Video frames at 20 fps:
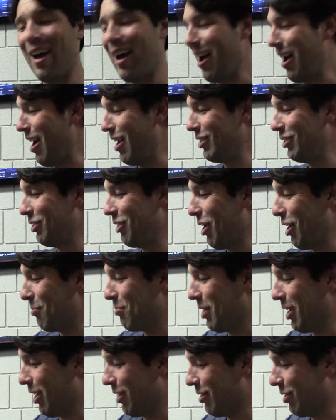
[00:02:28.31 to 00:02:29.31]
On your
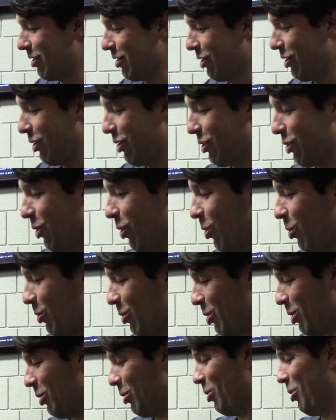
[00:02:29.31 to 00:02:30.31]
iPad, go
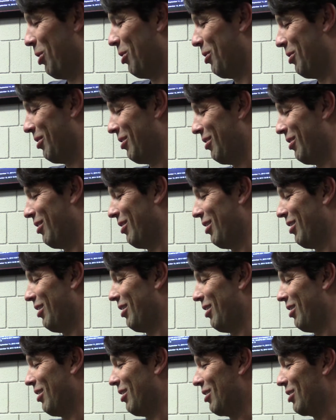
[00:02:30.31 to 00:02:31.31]
to
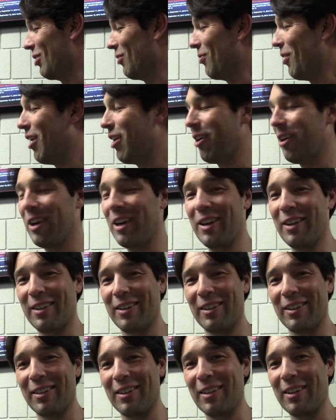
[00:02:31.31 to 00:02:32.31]
Safari,
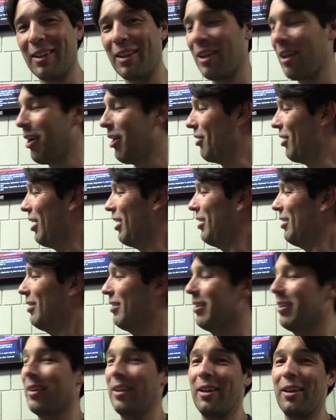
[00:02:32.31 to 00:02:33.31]
all right?
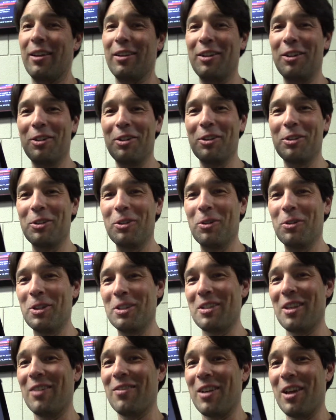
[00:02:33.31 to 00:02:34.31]
And here you'll
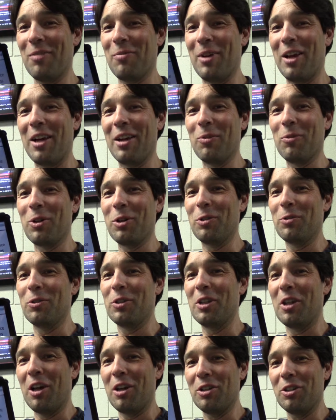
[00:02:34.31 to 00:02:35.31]
notice I've got my
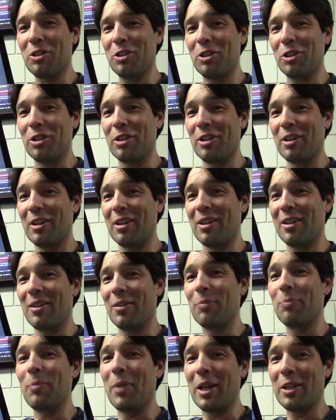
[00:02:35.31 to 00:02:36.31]
wonderful lunch
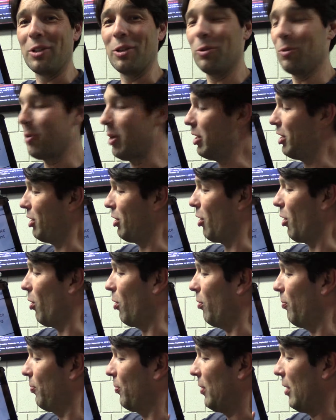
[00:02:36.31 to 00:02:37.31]
menu ready to
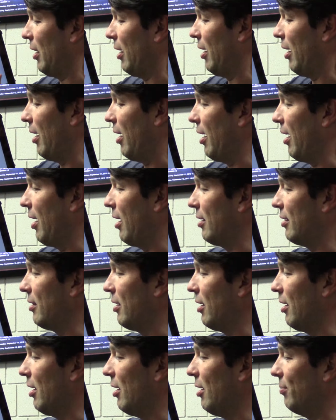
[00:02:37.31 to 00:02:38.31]
go. And
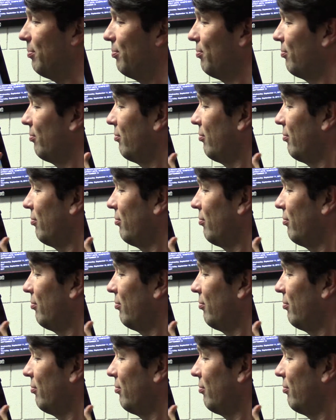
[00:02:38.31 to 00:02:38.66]
I'm